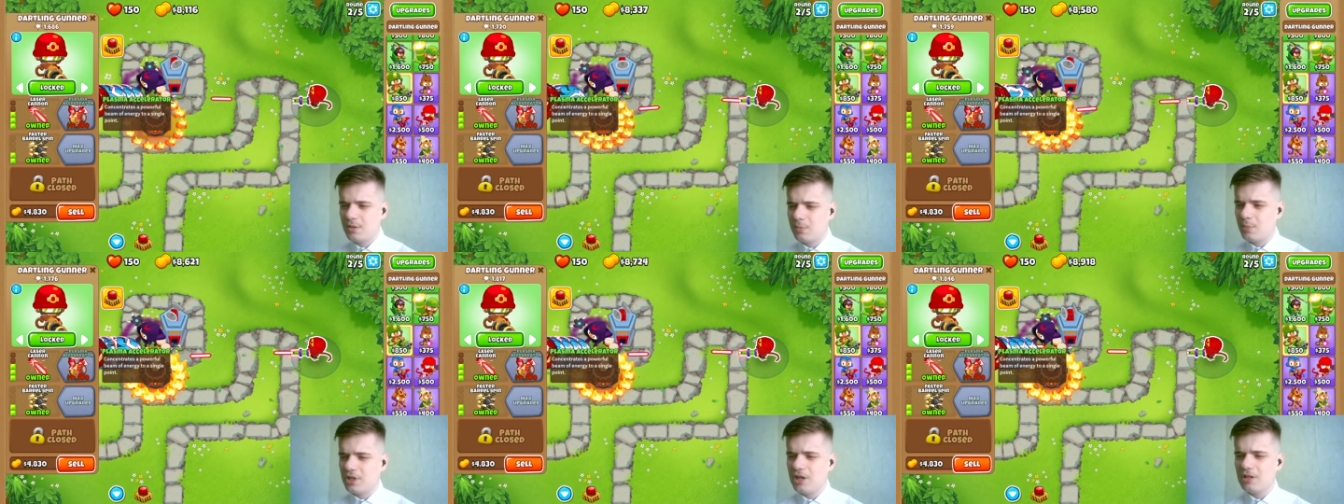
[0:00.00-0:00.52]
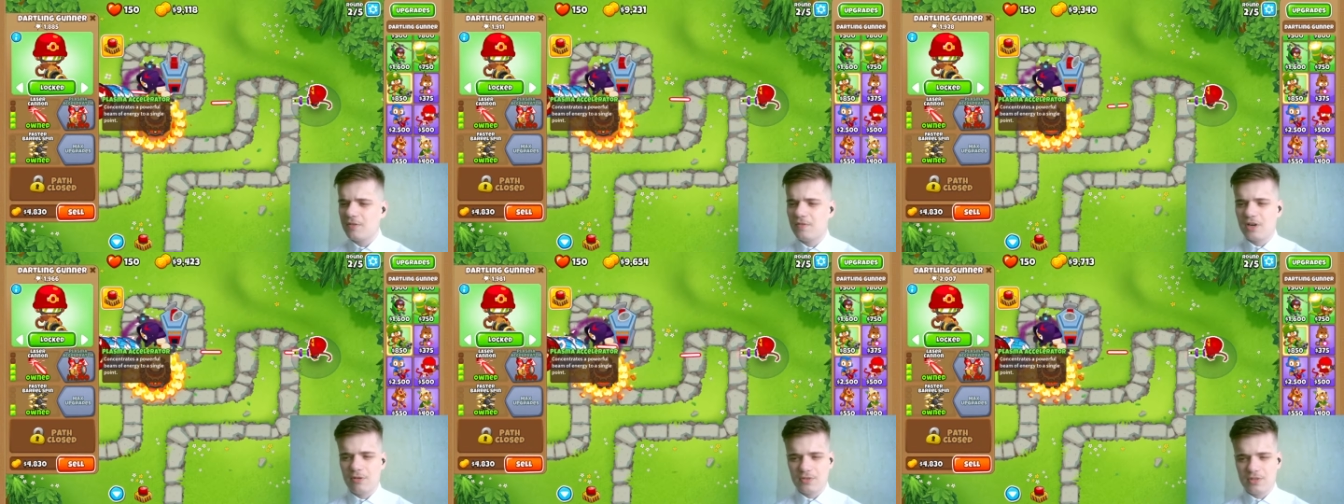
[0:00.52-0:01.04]
By the end of
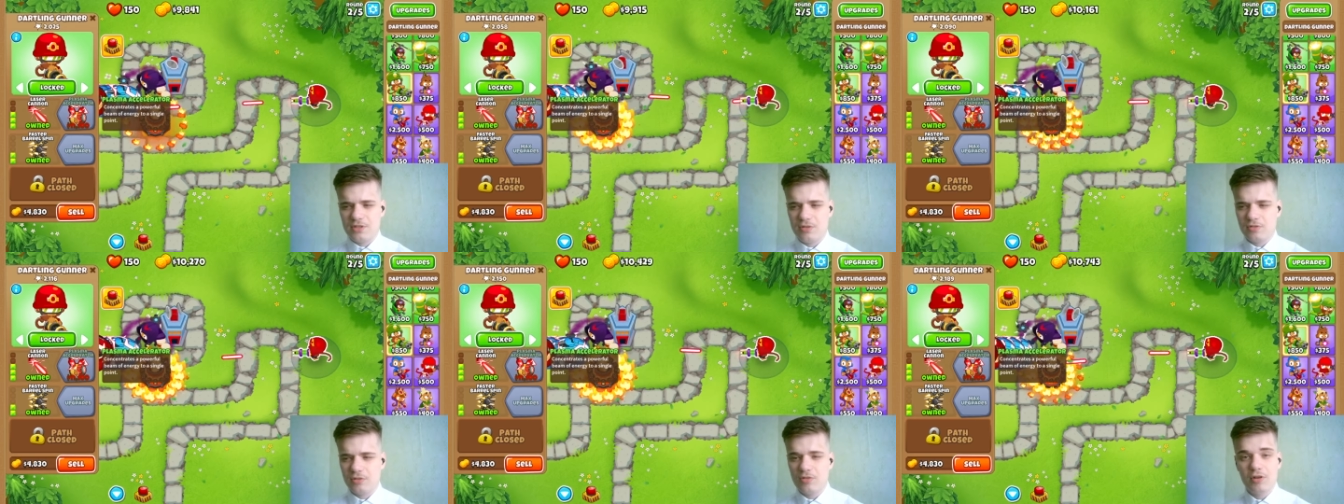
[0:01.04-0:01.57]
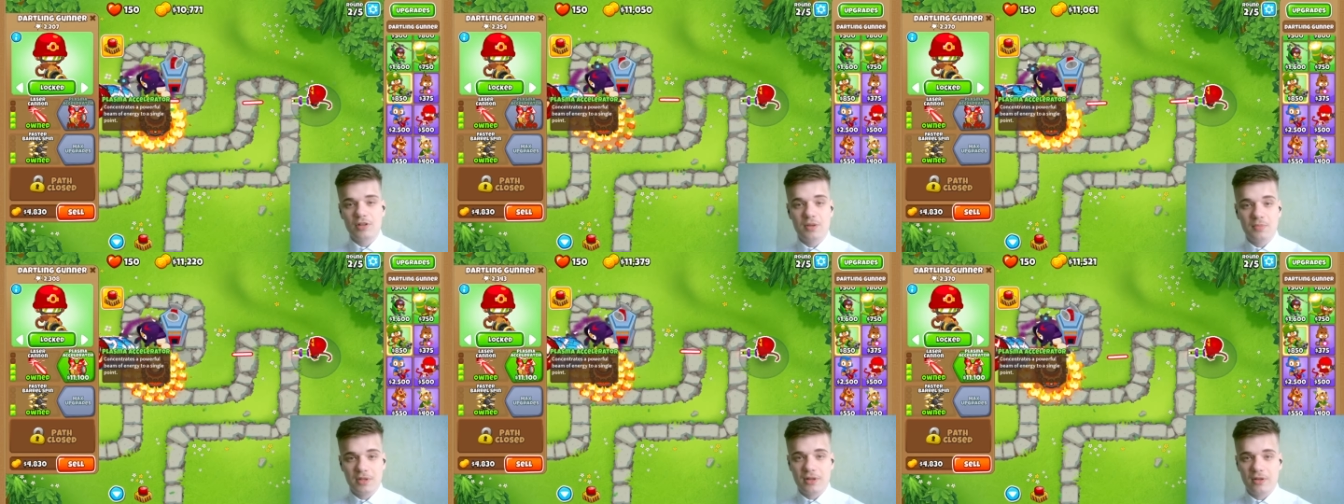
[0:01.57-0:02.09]
round 2, or in the
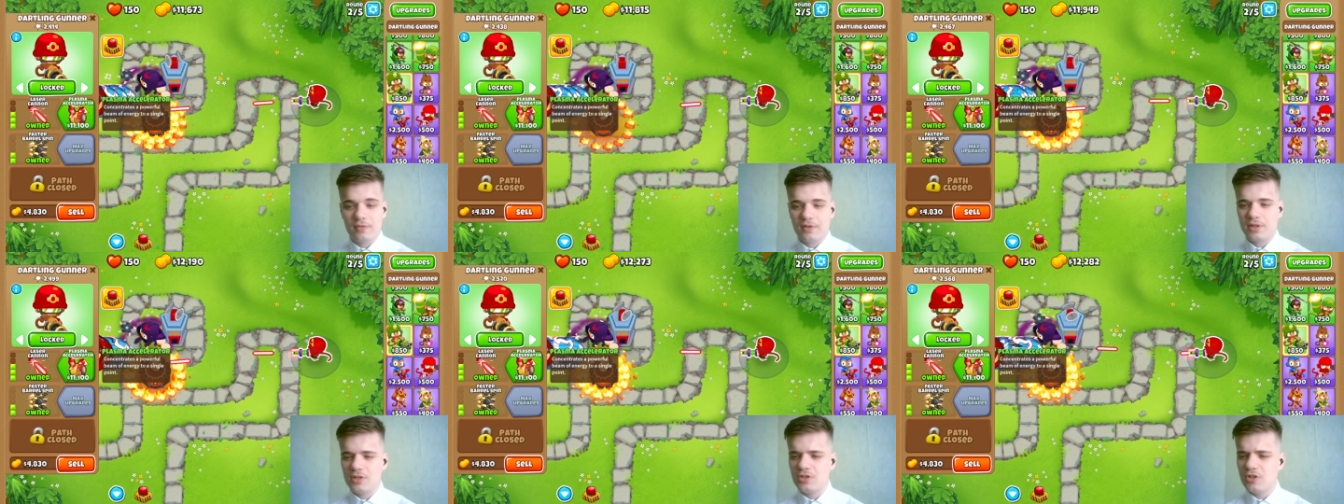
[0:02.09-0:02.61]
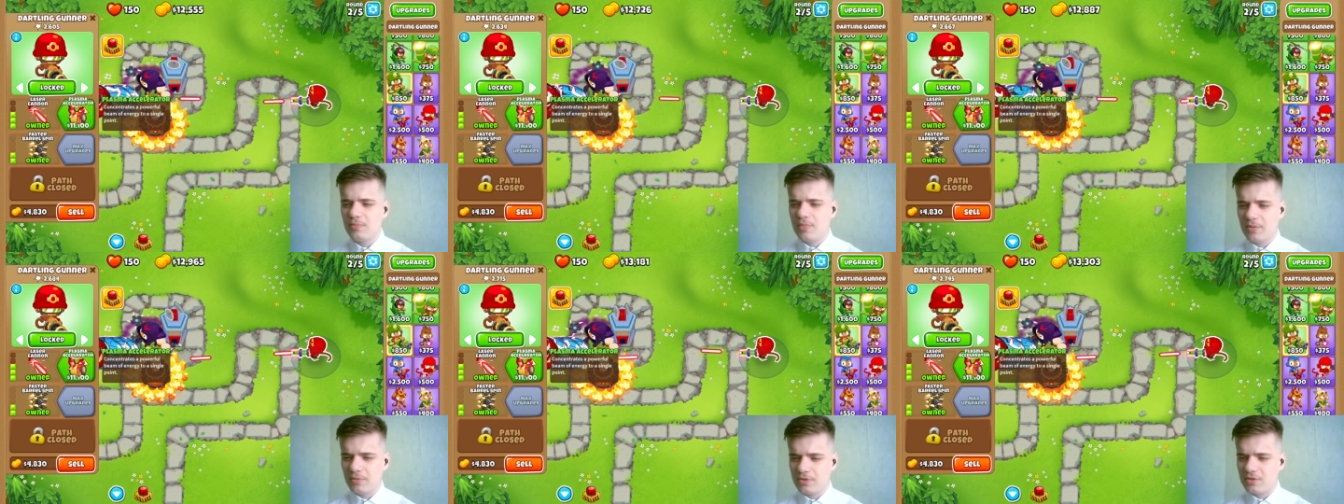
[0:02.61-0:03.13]
middle of it, you should be
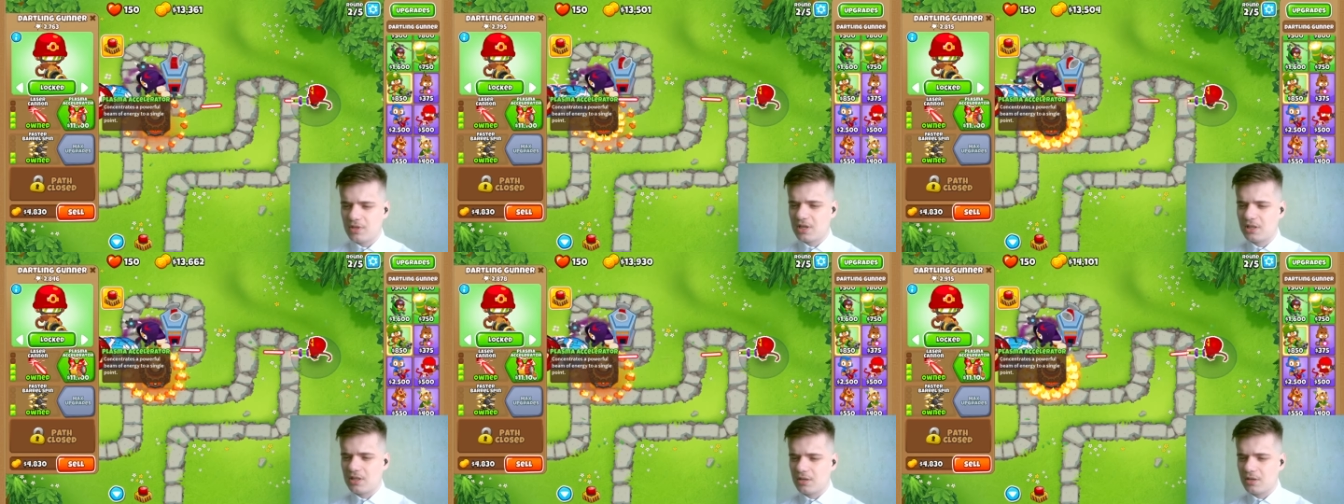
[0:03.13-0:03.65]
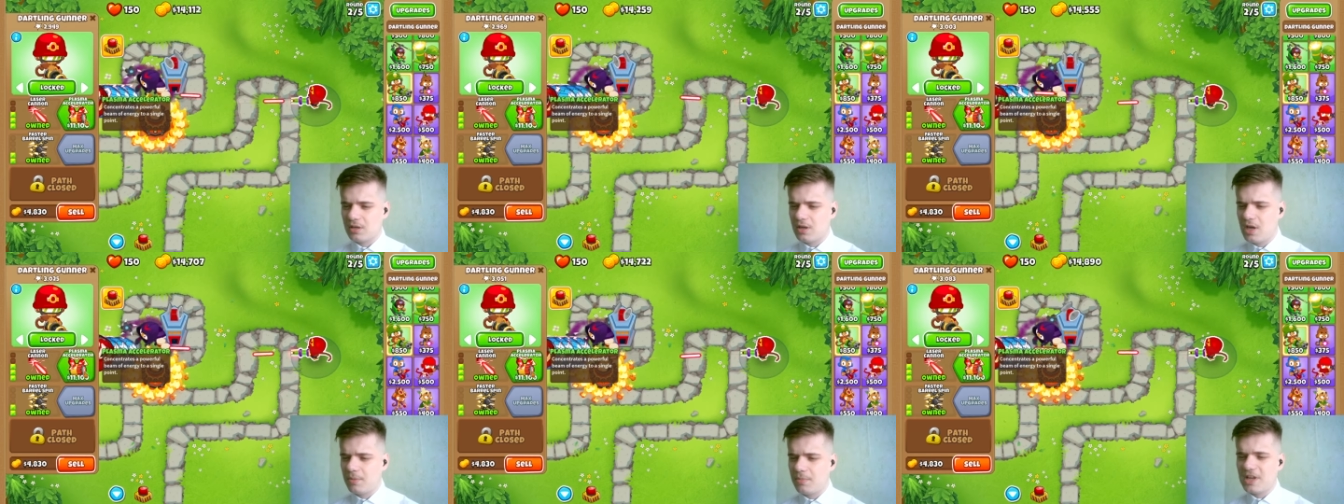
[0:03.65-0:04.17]
able to get the
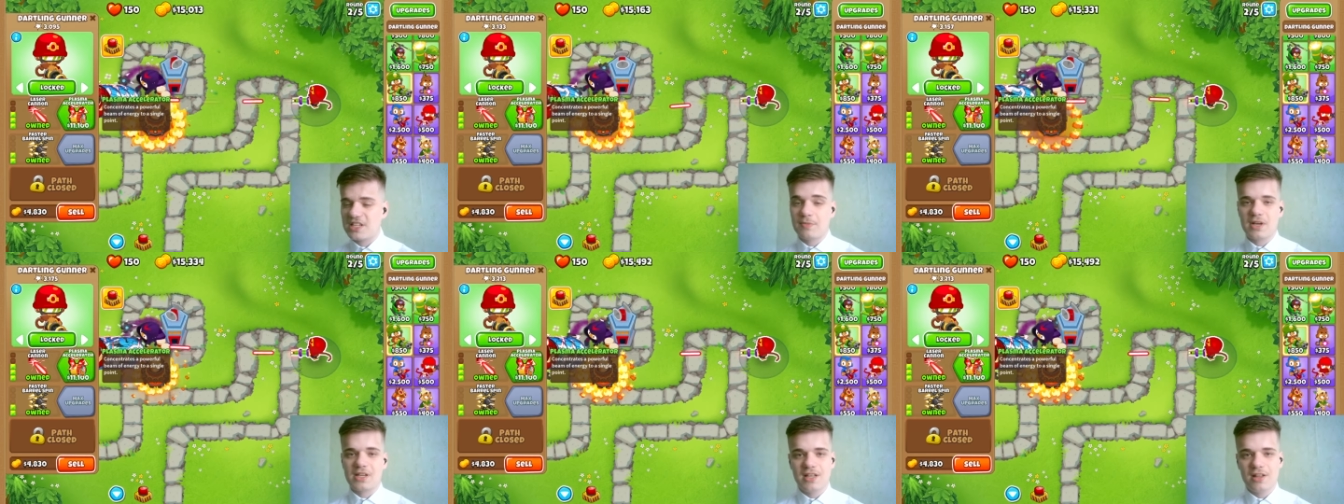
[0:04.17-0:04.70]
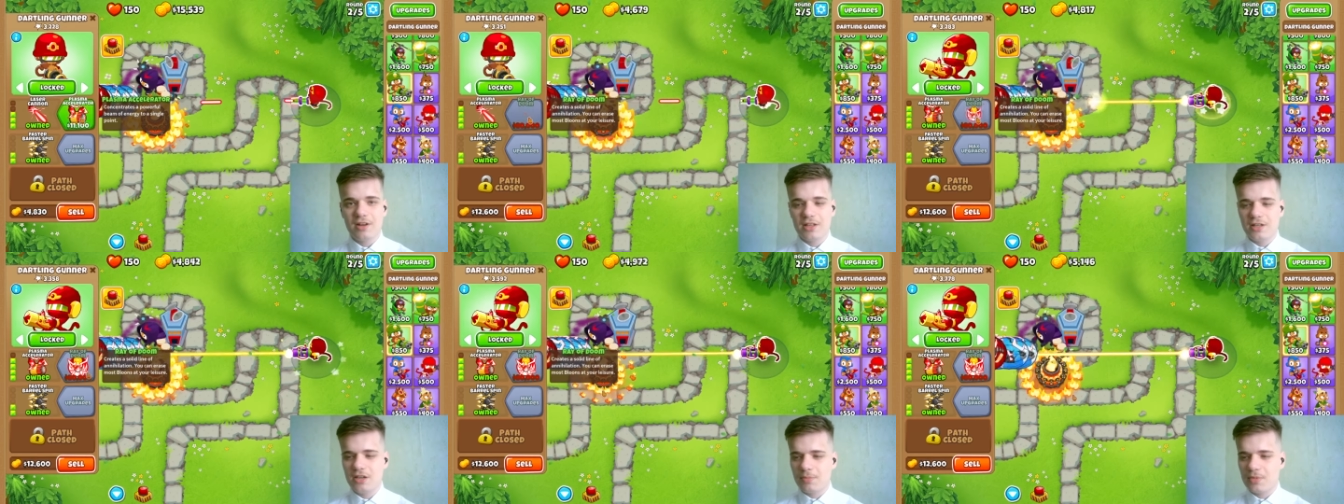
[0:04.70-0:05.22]
Plasma
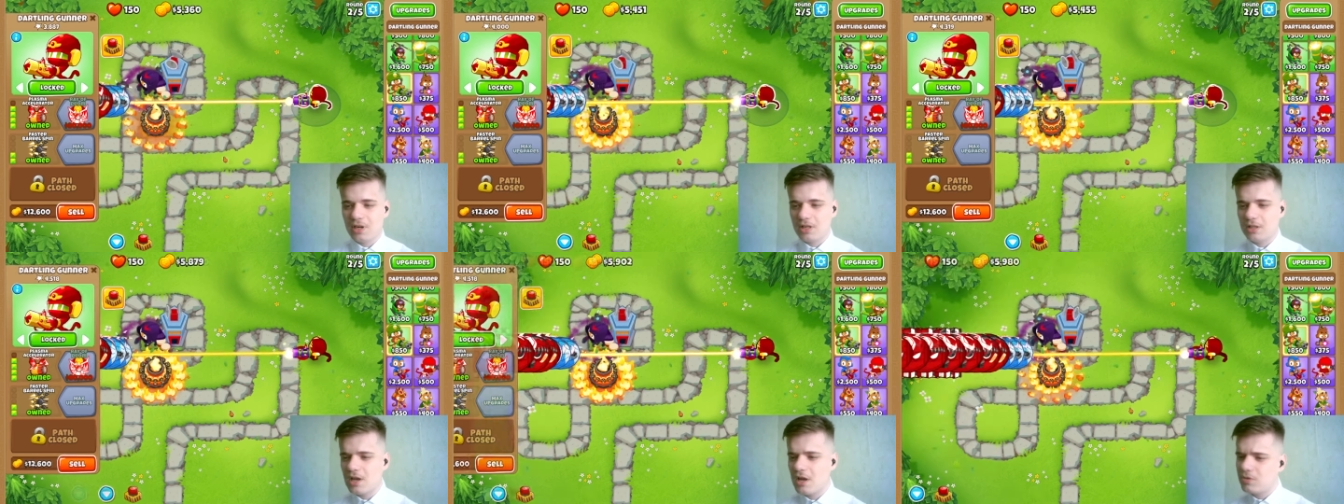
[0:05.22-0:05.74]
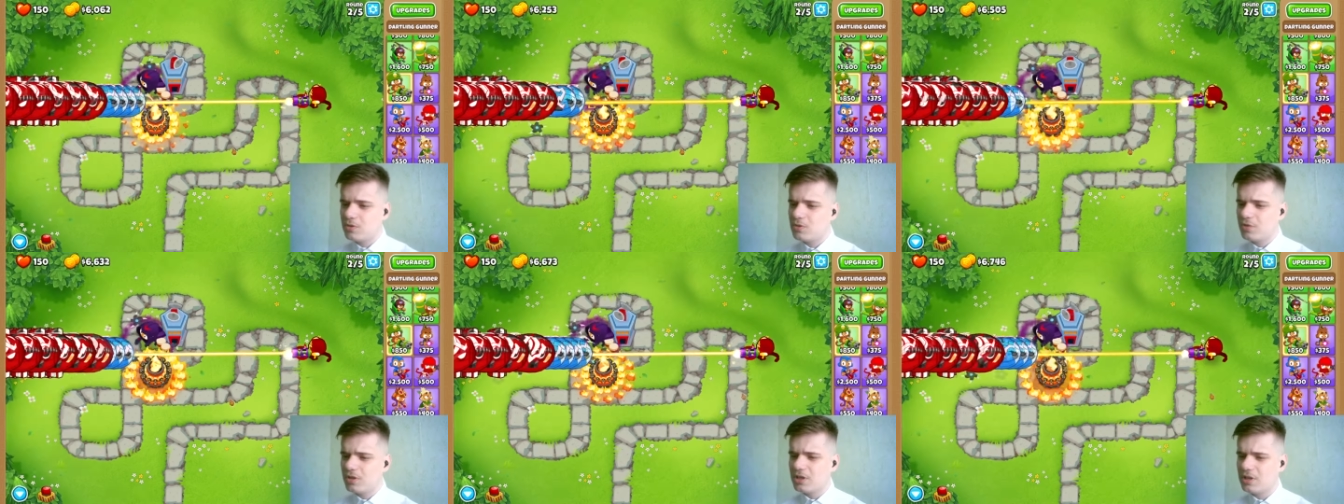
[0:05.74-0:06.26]
Accelerator upgrade, which
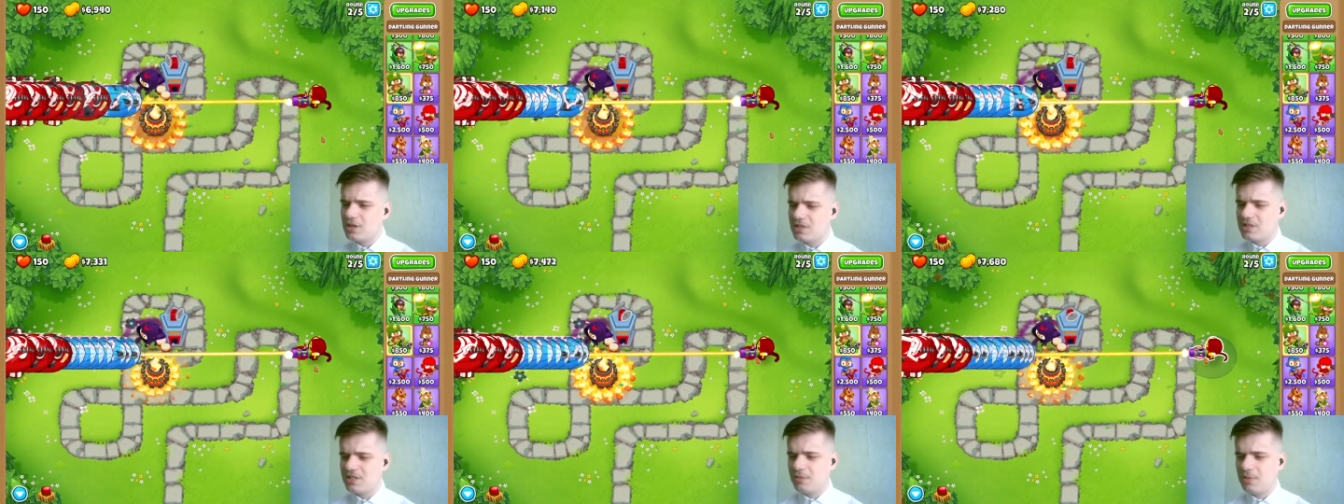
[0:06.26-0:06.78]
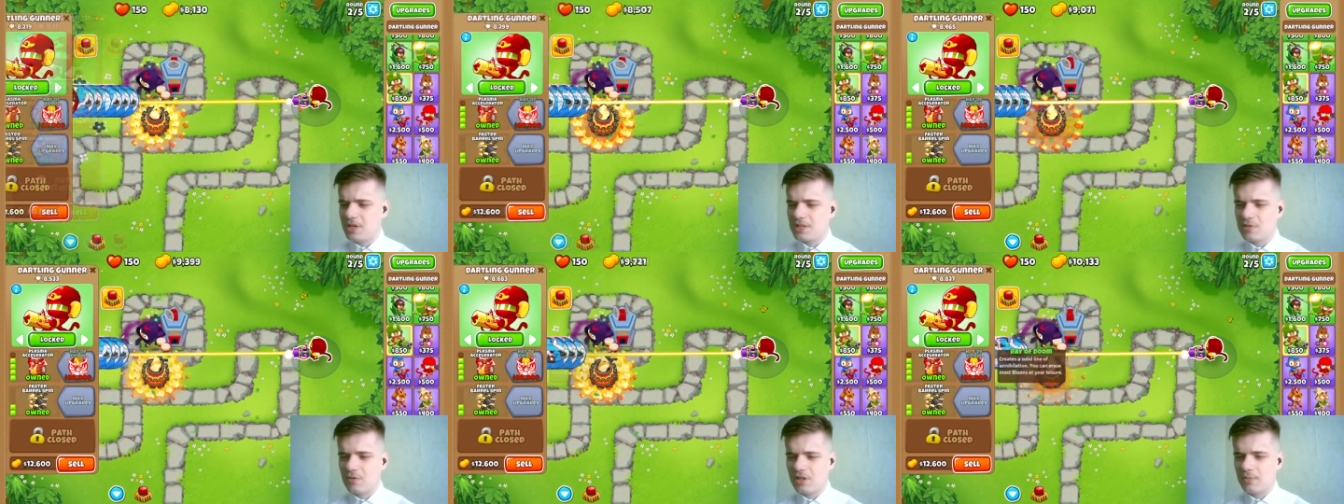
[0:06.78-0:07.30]
will increase his
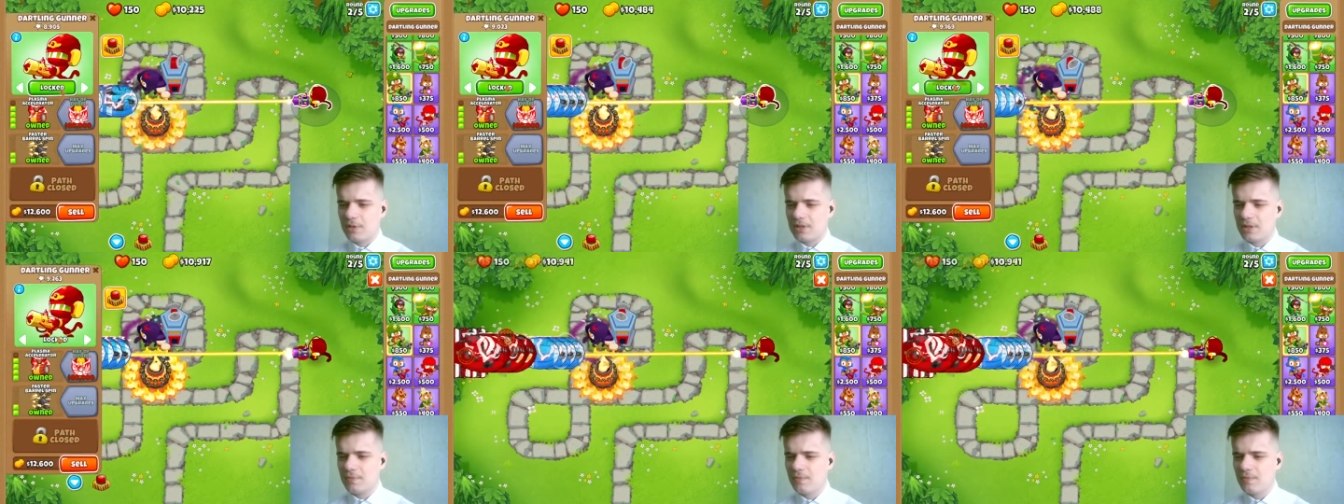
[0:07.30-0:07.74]
DPS quite a bit.